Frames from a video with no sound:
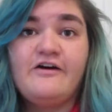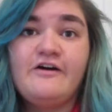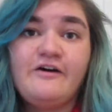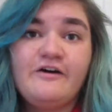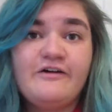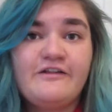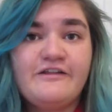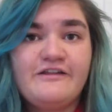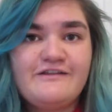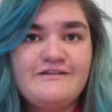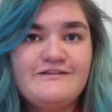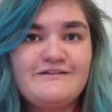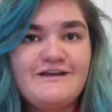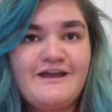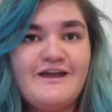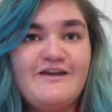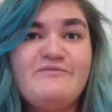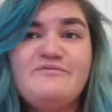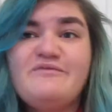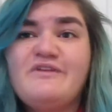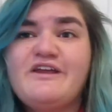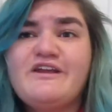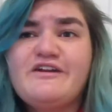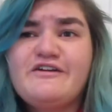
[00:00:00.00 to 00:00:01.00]
all this
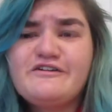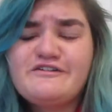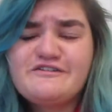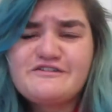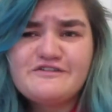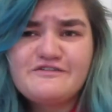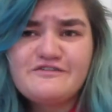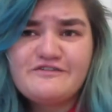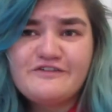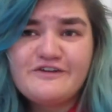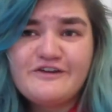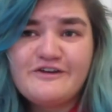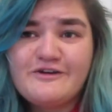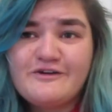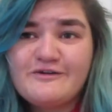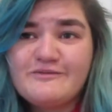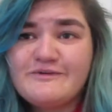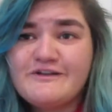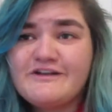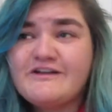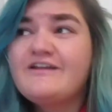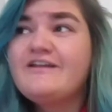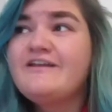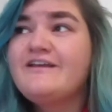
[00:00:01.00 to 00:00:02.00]
time later to
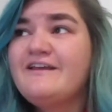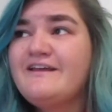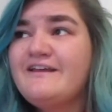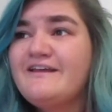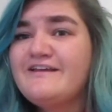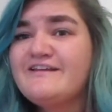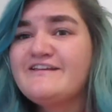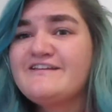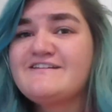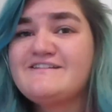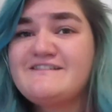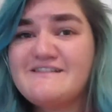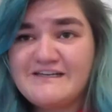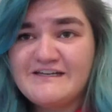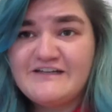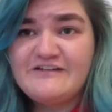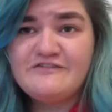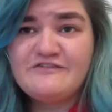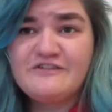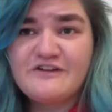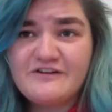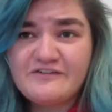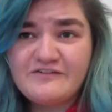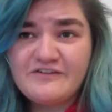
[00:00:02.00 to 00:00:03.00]
film and sit
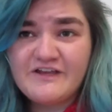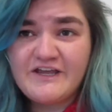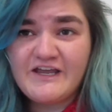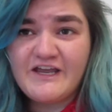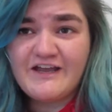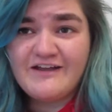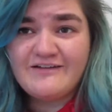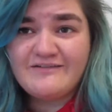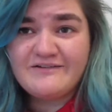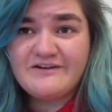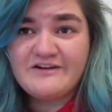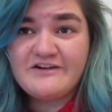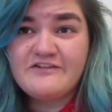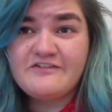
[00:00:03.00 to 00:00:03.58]
in front of a camera.